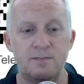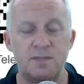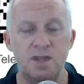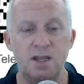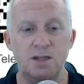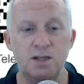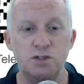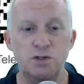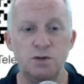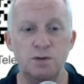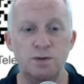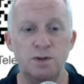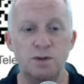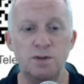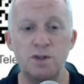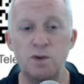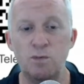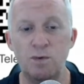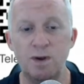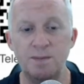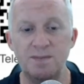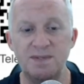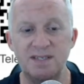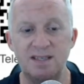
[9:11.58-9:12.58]
so the,
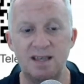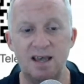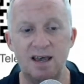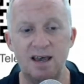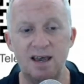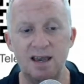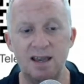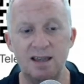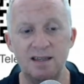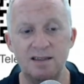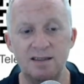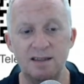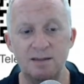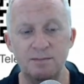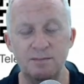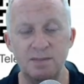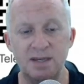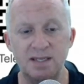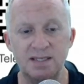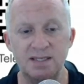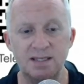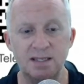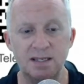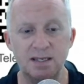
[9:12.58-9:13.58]
the website and
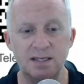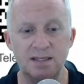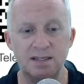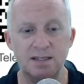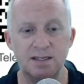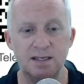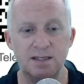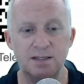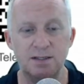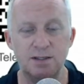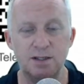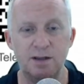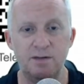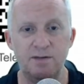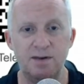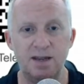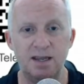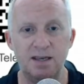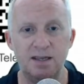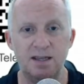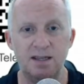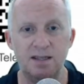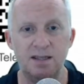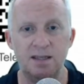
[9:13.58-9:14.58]
business and stuff
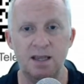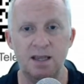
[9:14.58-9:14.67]
like that.